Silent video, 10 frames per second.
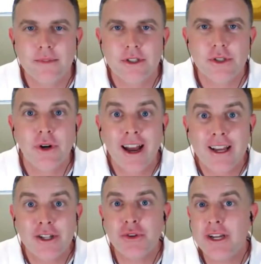Try
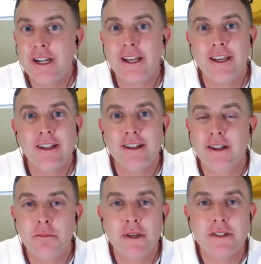treating the
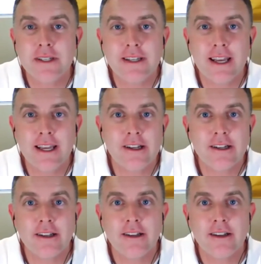missing
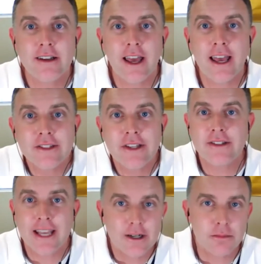data as a
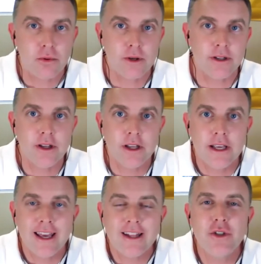data point
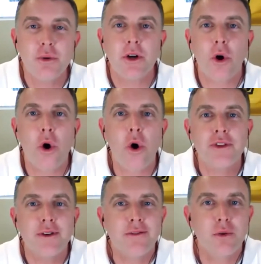and do it all
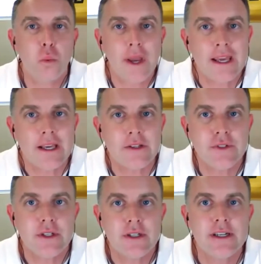different ways
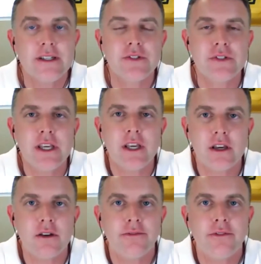and see
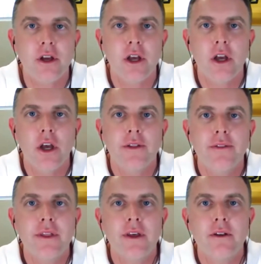if
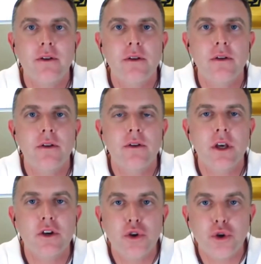the
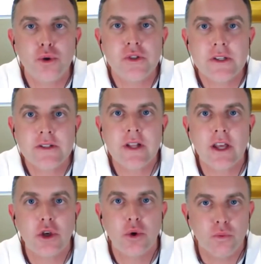conclusions that
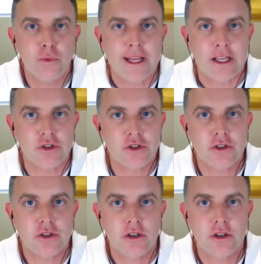you reach